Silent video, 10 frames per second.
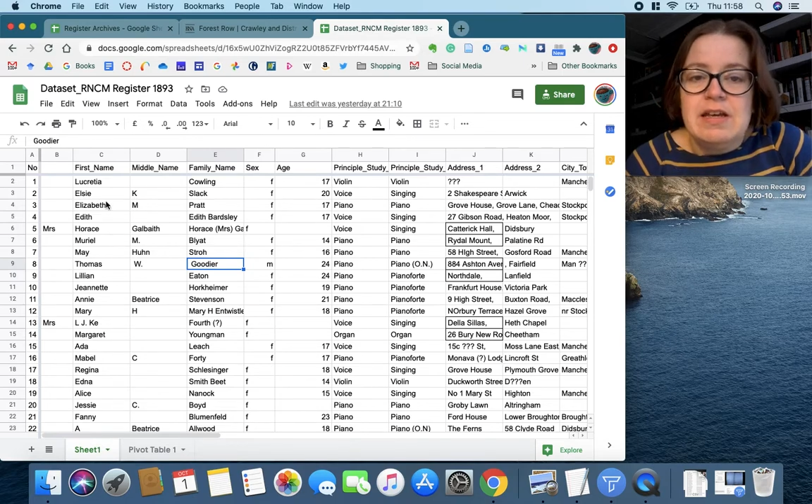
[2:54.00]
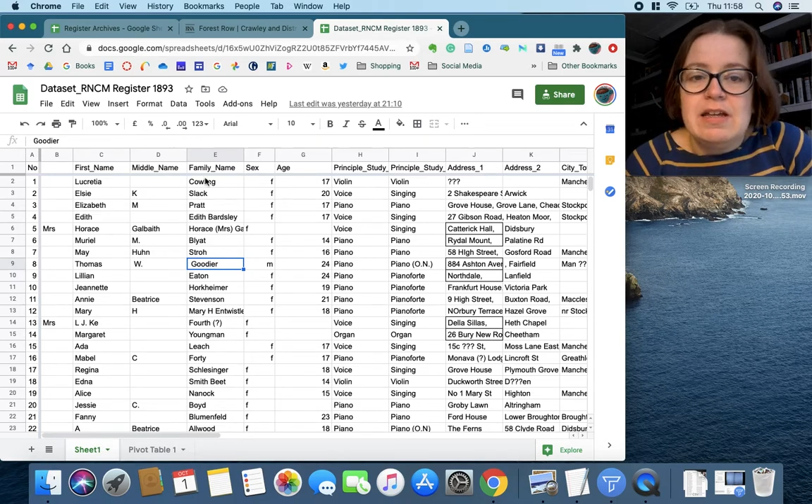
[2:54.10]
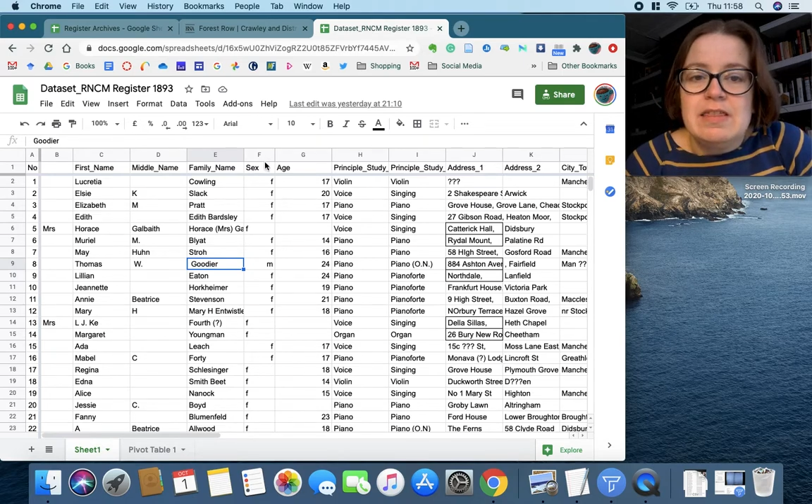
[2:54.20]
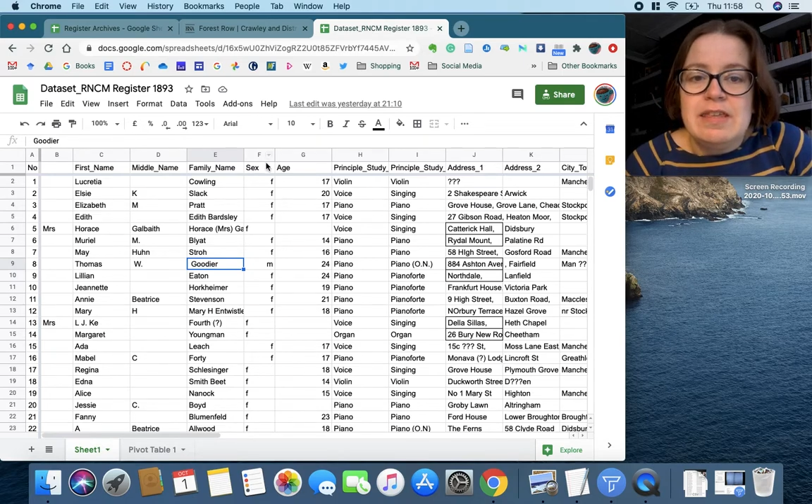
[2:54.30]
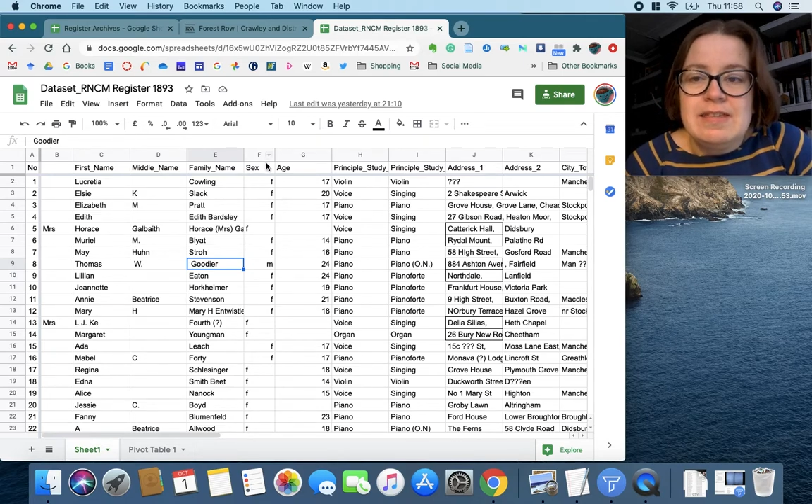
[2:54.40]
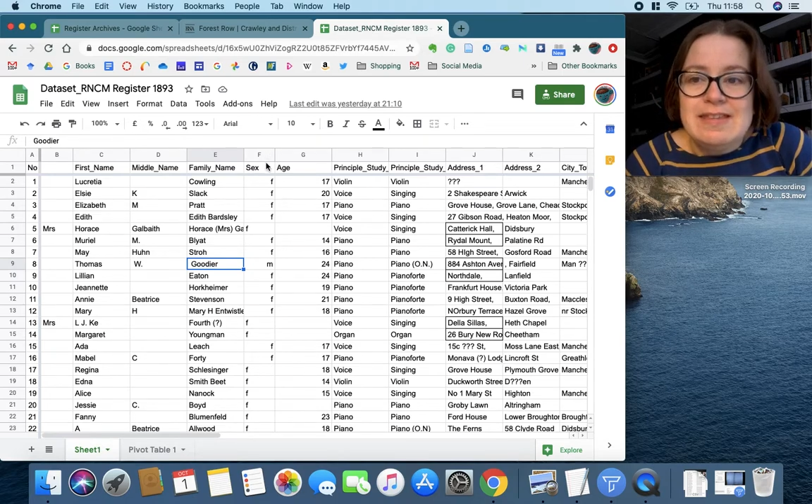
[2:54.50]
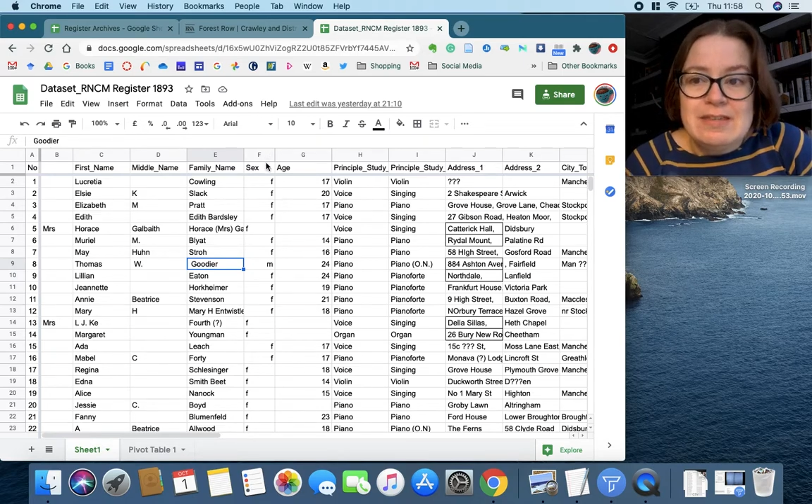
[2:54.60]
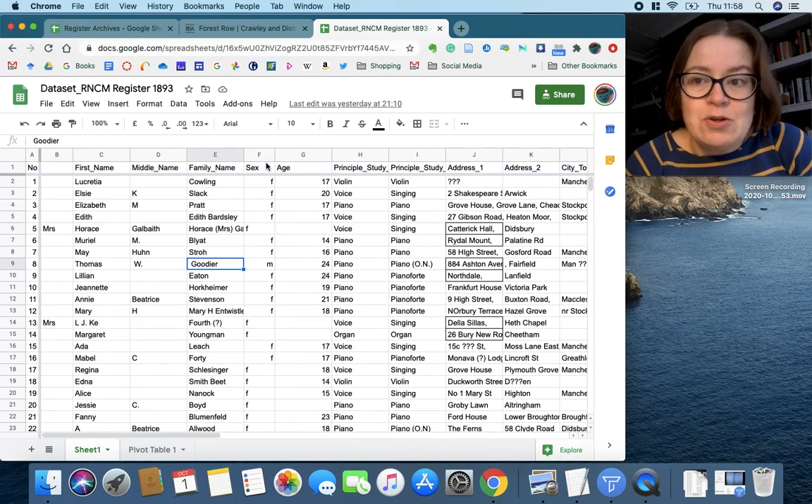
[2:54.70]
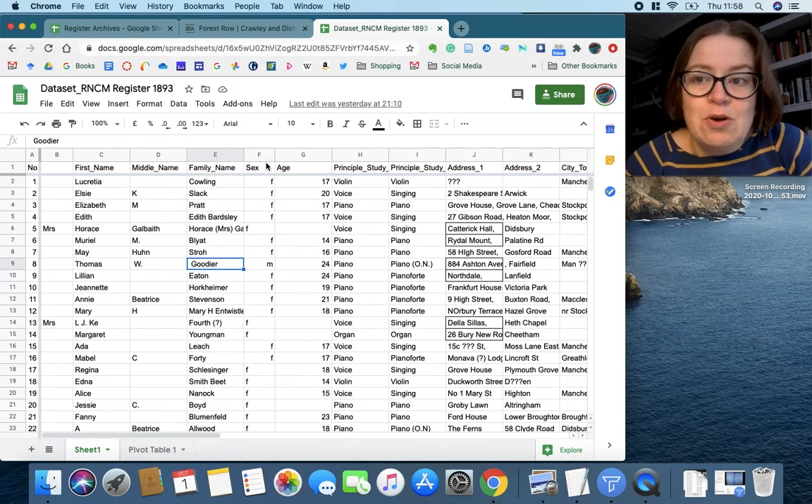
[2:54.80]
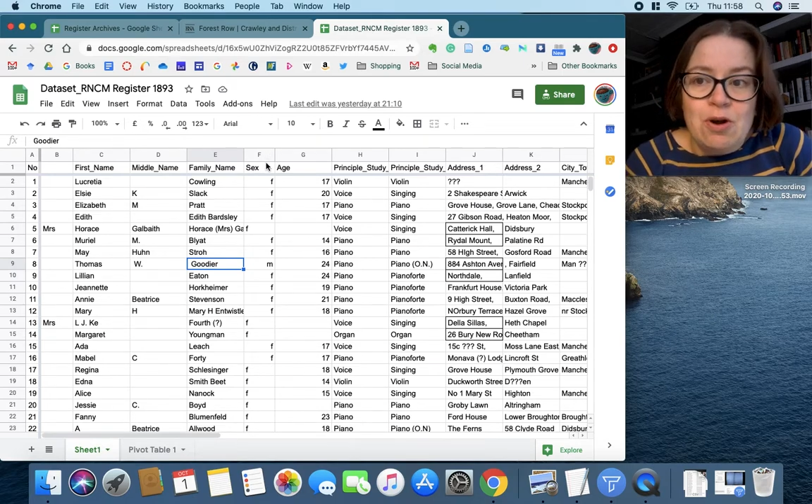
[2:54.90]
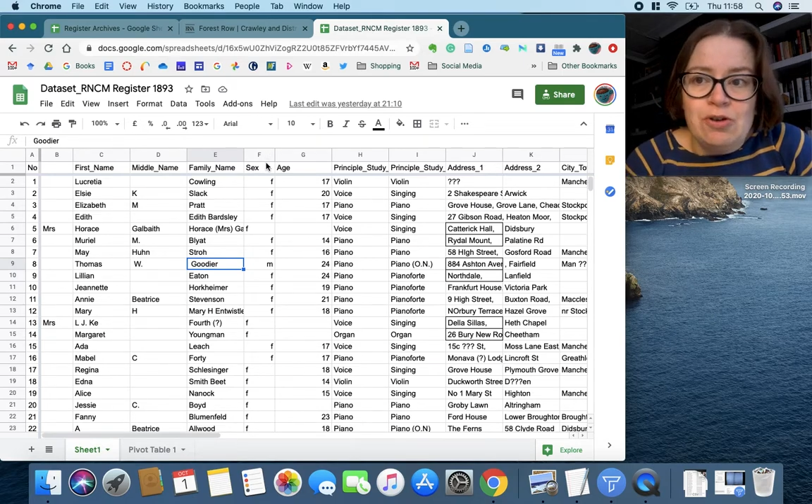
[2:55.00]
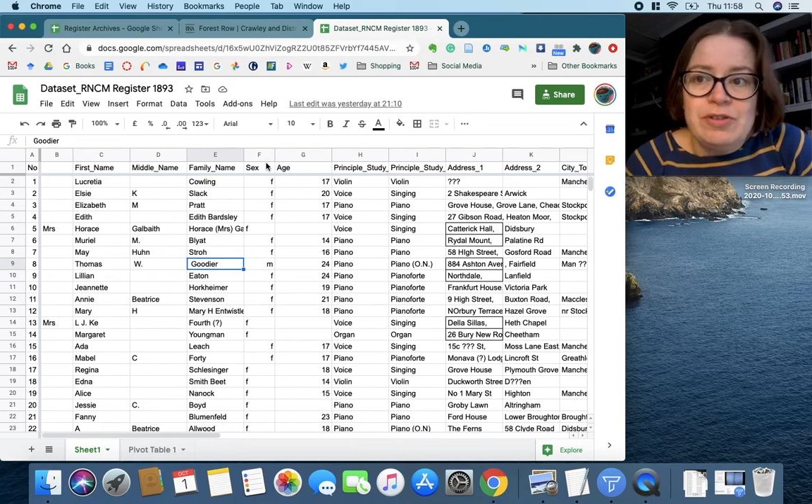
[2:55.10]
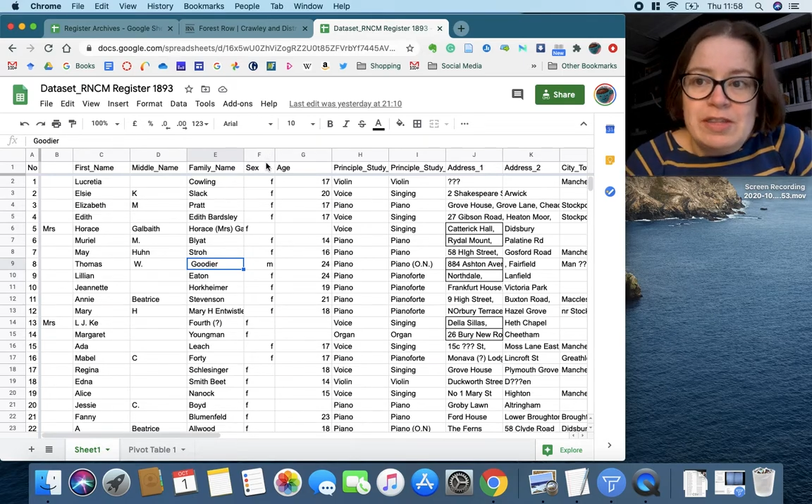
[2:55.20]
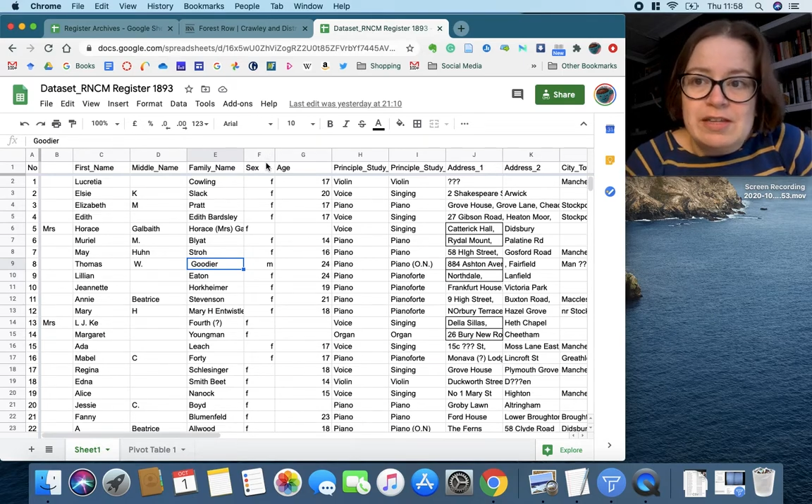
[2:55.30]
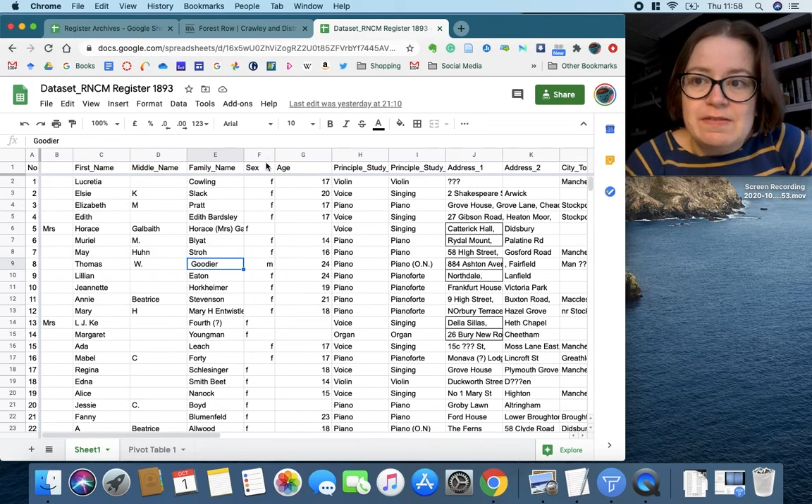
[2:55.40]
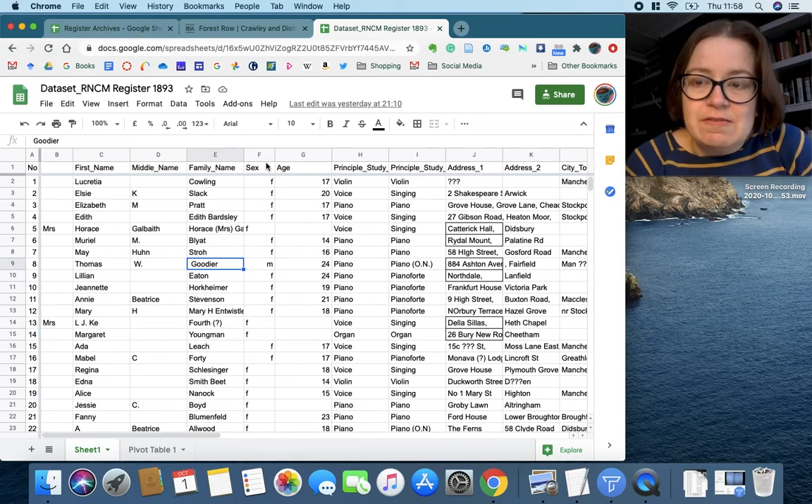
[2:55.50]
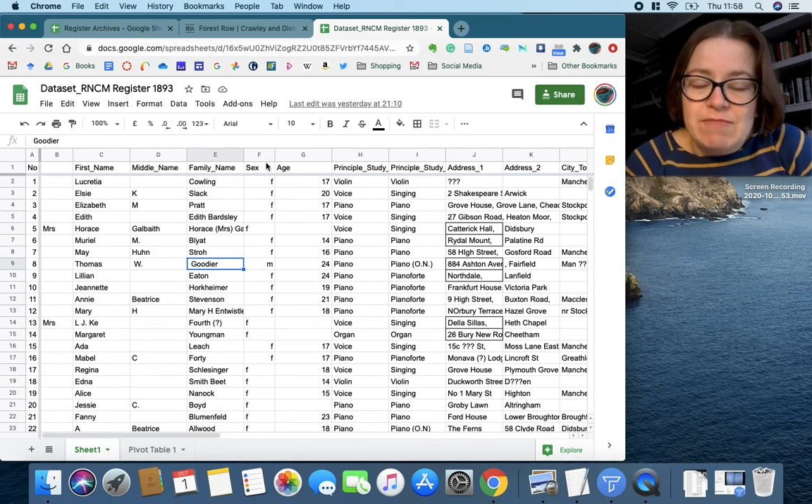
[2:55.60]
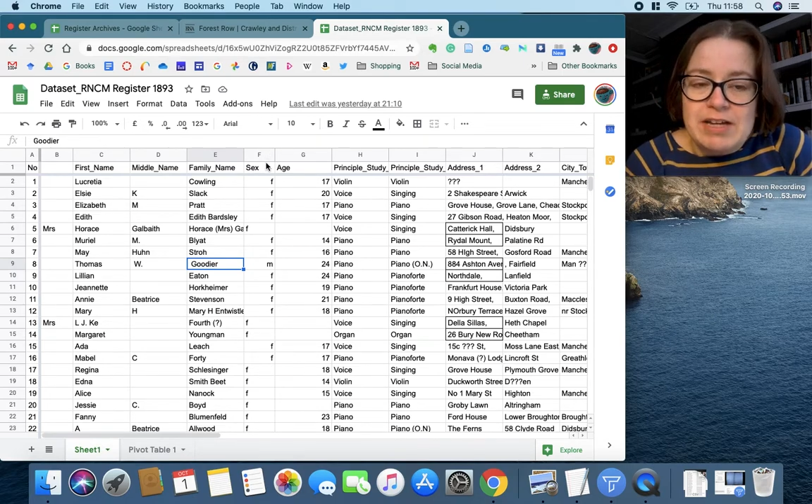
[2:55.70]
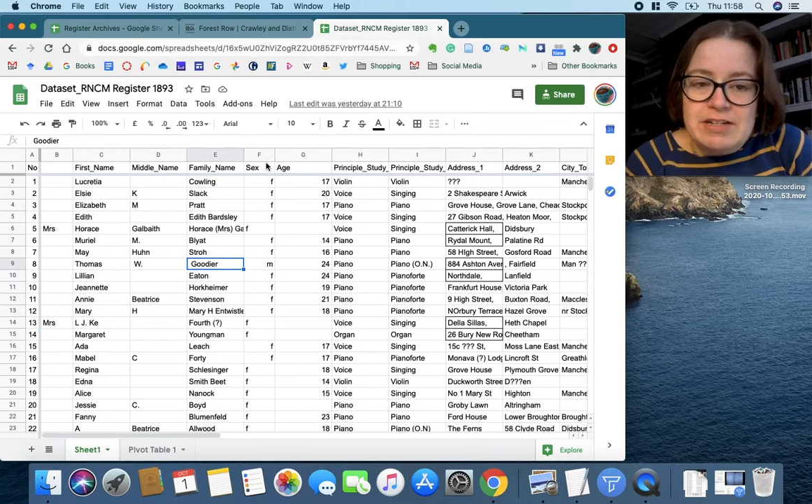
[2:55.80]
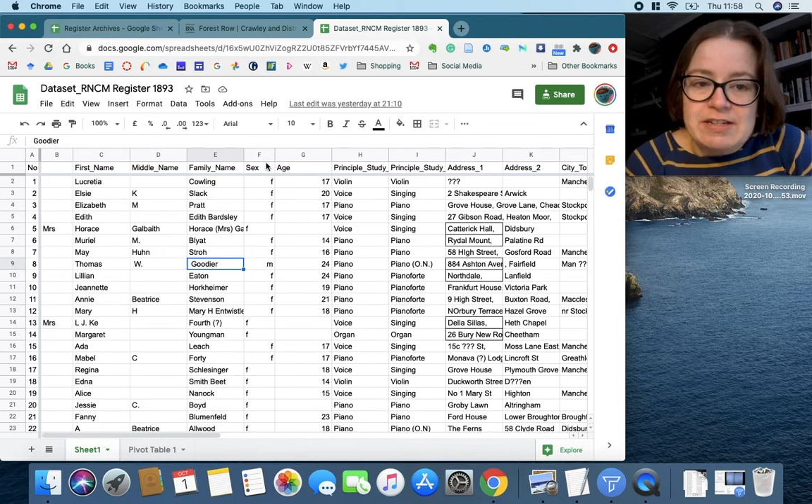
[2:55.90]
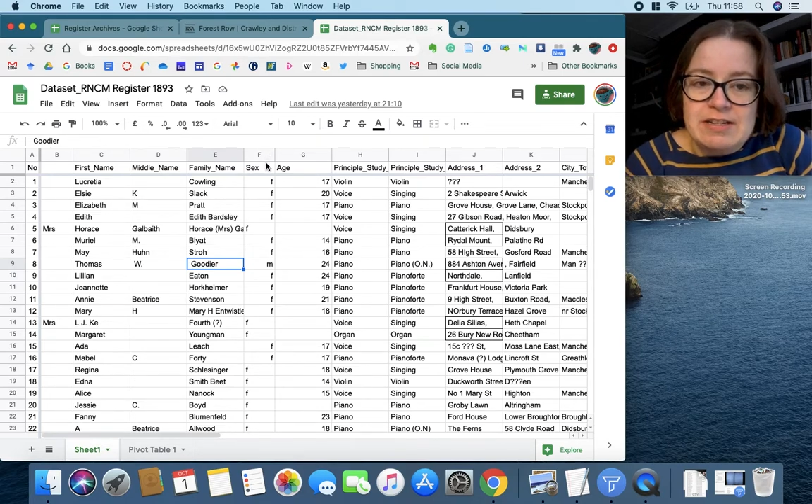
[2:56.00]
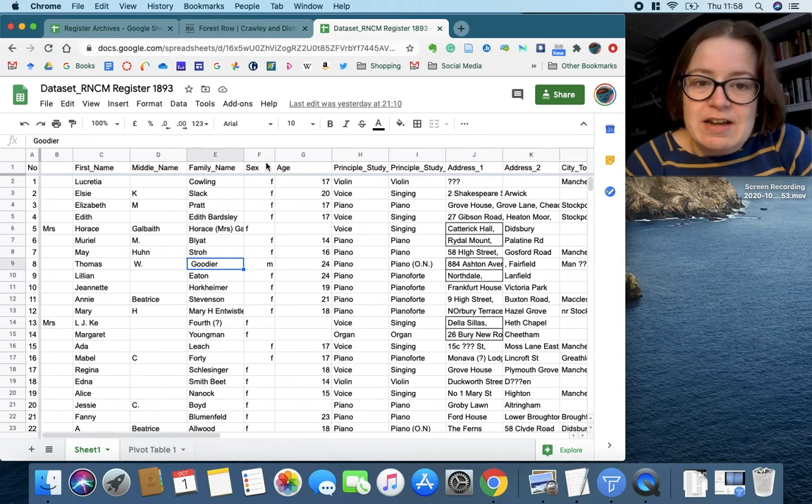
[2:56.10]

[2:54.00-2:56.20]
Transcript: this is not on the register.